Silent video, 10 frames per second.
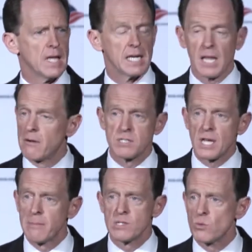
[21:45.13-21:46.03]
and Clarence
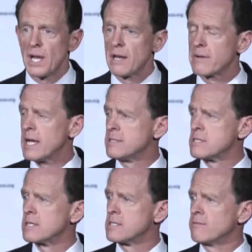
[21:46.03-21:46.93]
Thomas would not have gotten
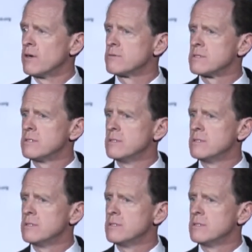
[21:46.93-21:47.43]
60 votes.